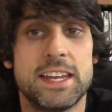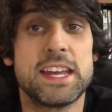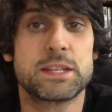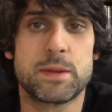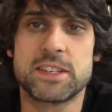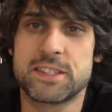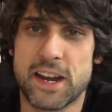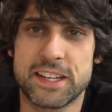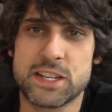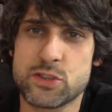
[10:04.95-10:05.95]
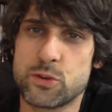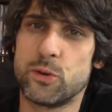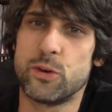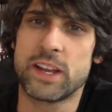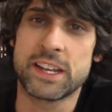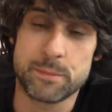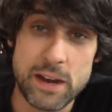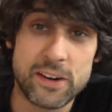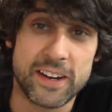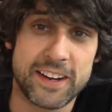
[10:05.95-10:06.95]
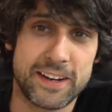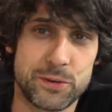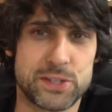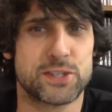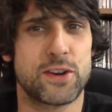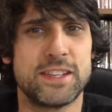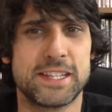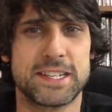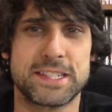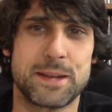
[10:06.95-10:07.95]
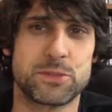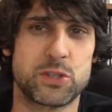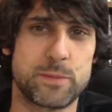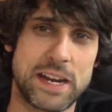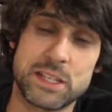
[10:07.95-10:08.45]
he had been studying school in America, which is crazy because he comes to Japan.